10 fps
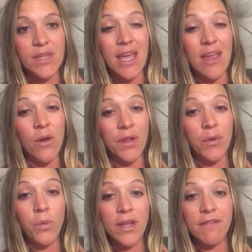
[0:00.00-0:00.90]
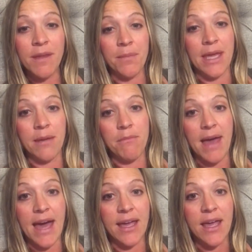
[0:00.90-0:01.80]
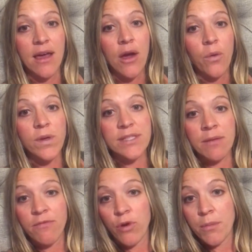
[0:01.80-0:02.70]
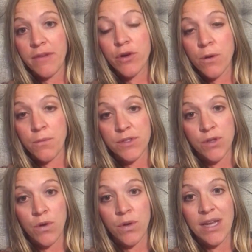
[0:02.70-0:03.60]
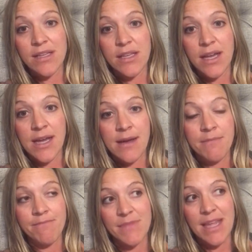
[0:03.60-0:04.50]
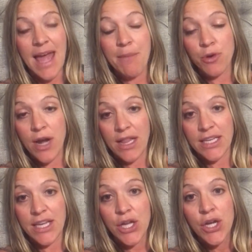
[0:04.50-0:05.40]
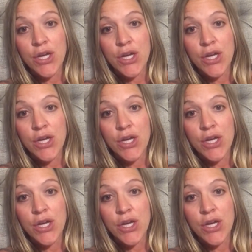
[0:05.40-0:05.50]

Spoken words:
and only 1 of them came back with some form of chromosome abnormality.